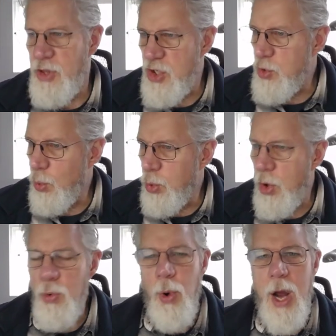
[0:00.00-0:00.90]
this
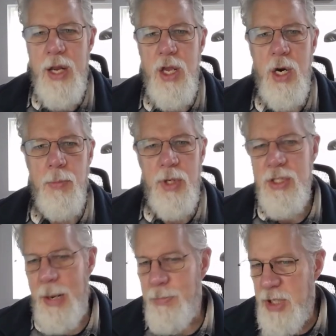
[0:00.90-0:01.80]
word right here,
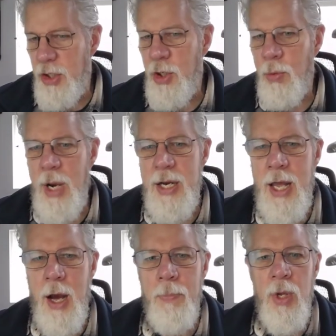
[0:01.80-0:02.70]
because I'm telling you right
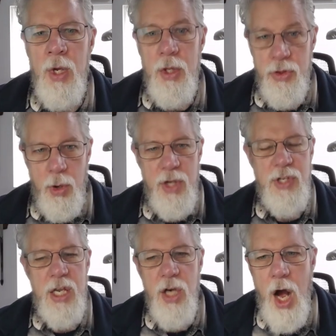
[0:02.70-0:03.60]
now, there
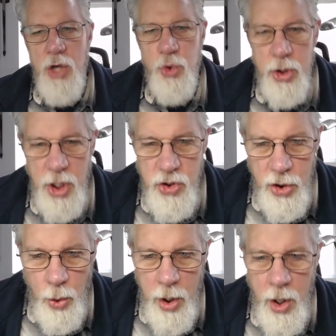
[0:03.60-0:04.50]
is a
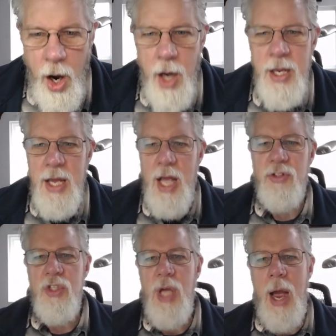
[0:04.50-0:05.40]
contradiction going on.
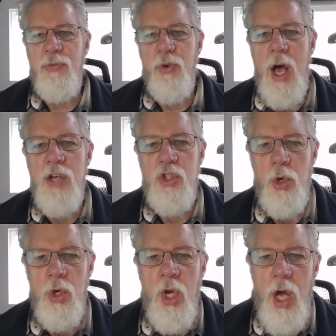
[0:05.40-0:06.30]
It's a time for us
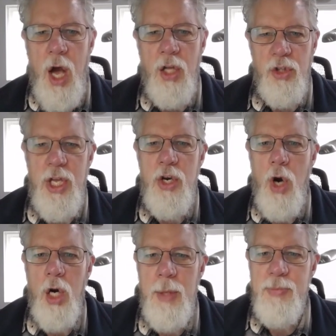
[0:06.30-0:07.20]
to uh,
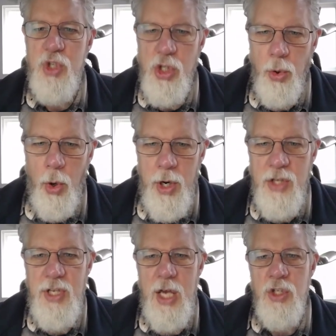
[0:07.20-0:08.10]
lend our lips to the
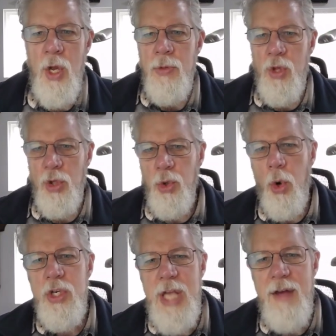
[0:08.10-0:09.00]
Lord. It says, the
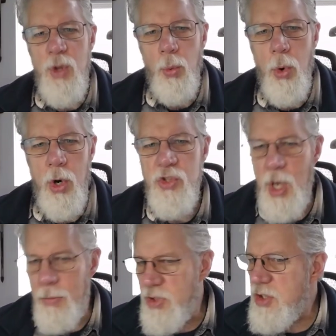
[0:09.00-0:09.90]
Lord gave the word,
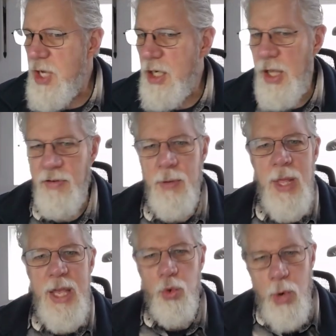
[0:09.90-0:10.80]
Psalm sixty-eight eleven.
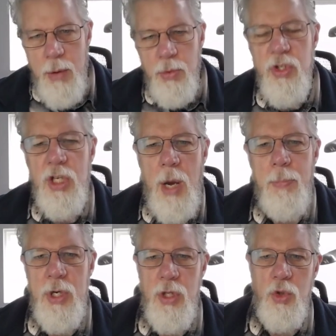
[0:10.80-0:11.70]
Great was the
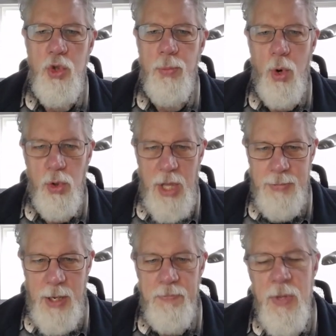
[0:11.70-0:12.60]
company of those who
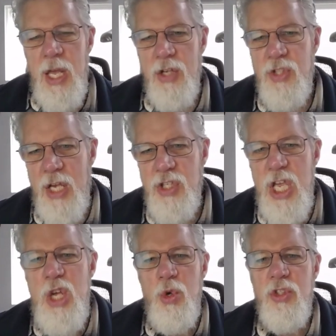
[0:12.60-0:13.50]
proclaimed it. It says,
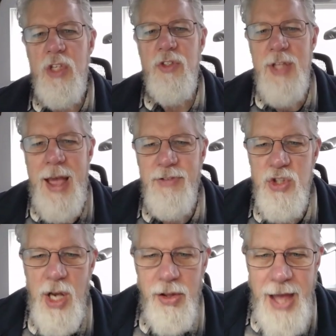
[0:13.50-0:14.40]
he who sits in the
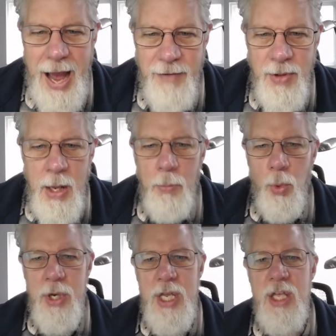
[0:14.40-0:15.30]
heavens shall laugh
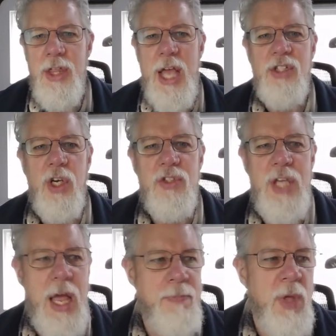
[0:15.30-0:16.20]
when he, they shall
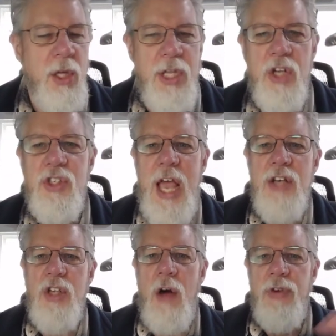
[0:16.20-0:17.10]
say, let us
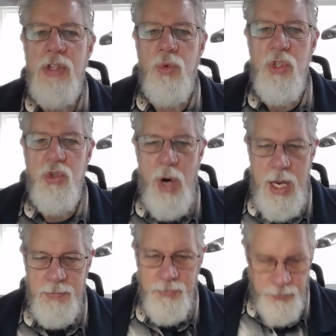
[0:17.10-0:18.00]
cast off his
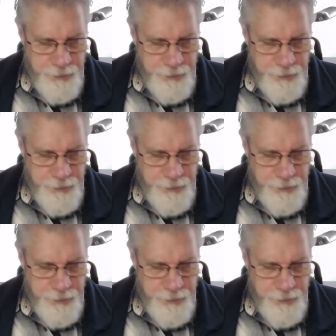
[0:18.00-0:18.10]
restraint.